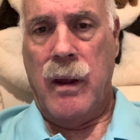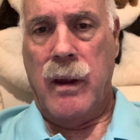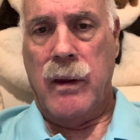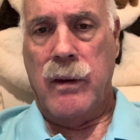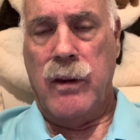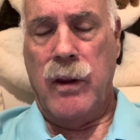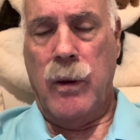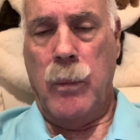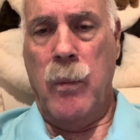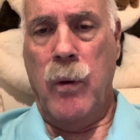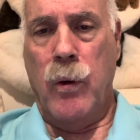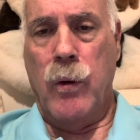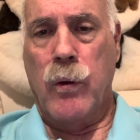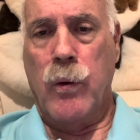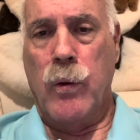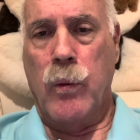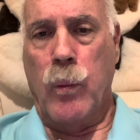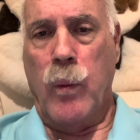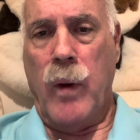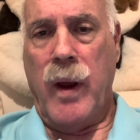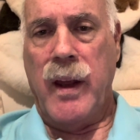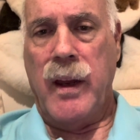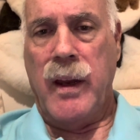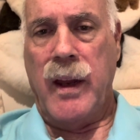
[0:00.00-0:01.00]
The murder
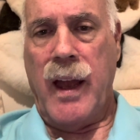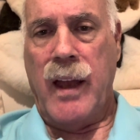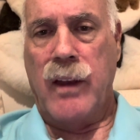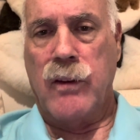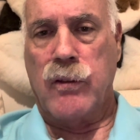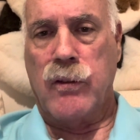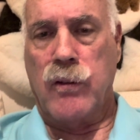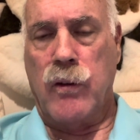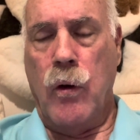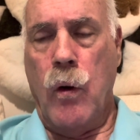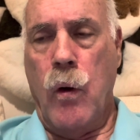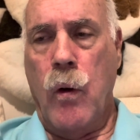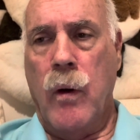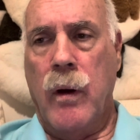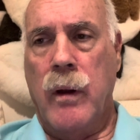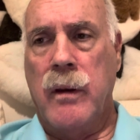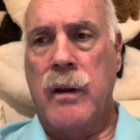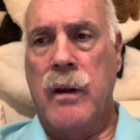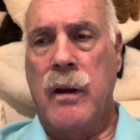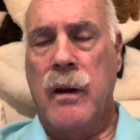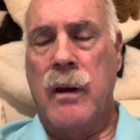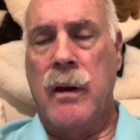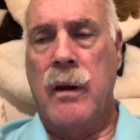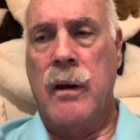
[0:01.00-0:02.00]
rate has
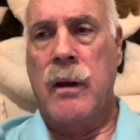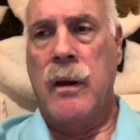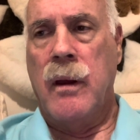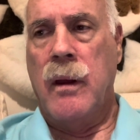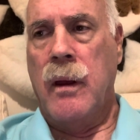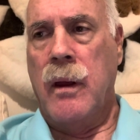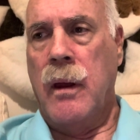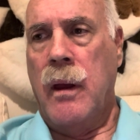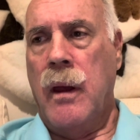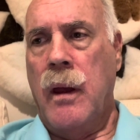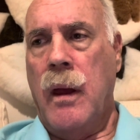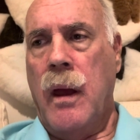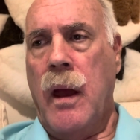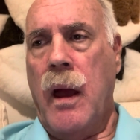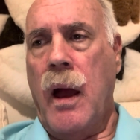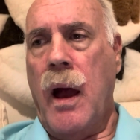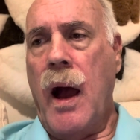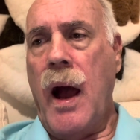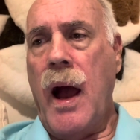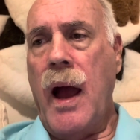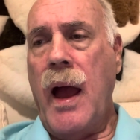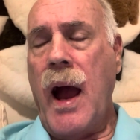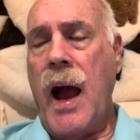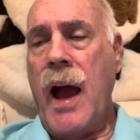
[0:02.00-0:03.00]
gone,
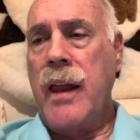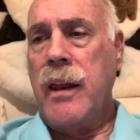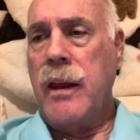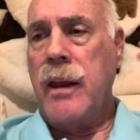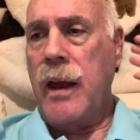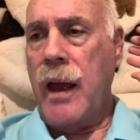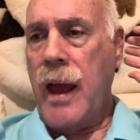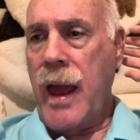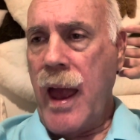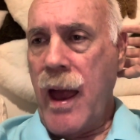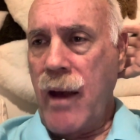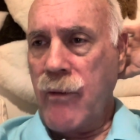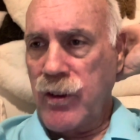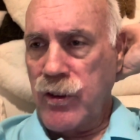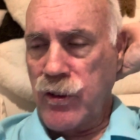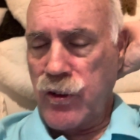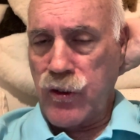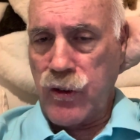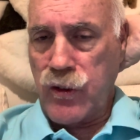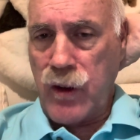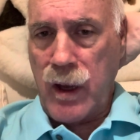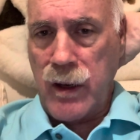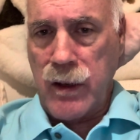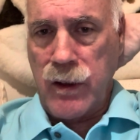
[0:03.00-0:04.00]
I haven't
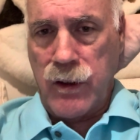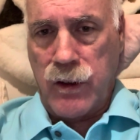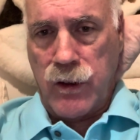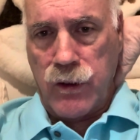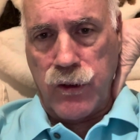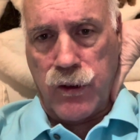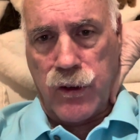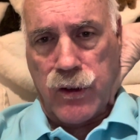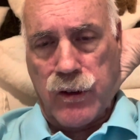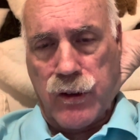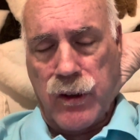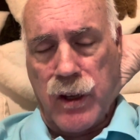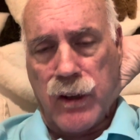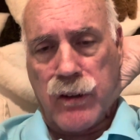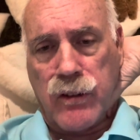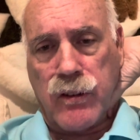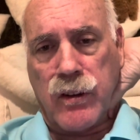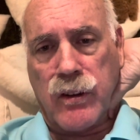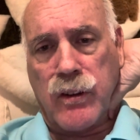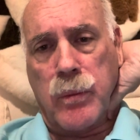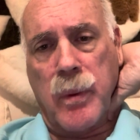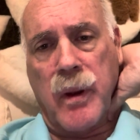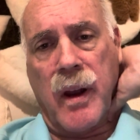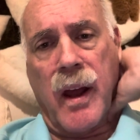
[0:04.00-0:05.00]
studied the
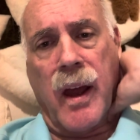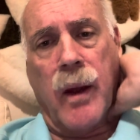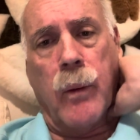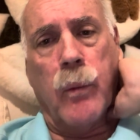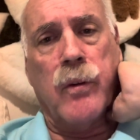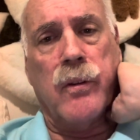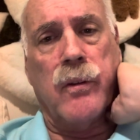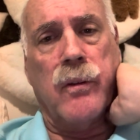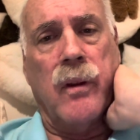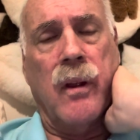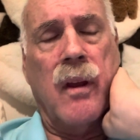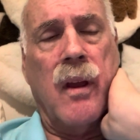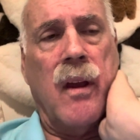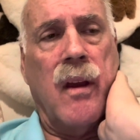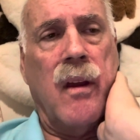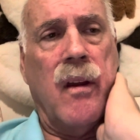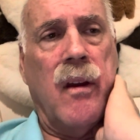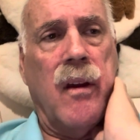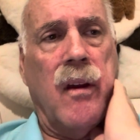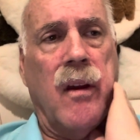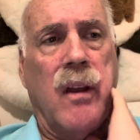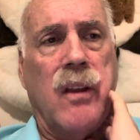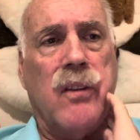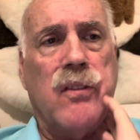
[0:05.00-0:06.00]
statistics, but I would
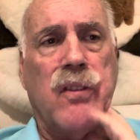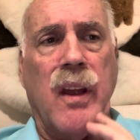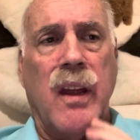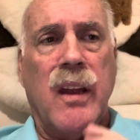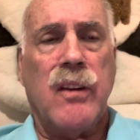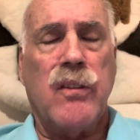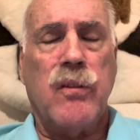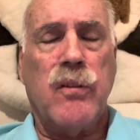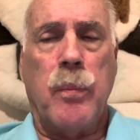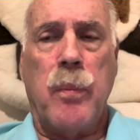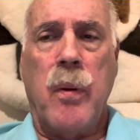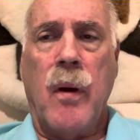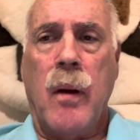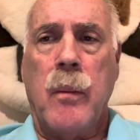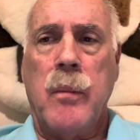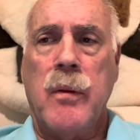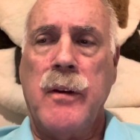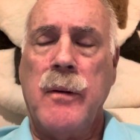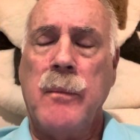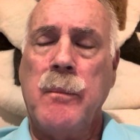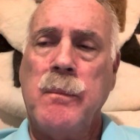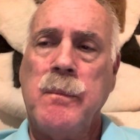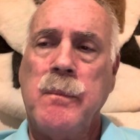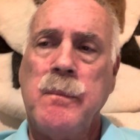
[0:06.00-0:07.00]
say it's
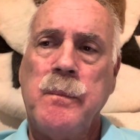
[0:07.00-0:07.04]
probably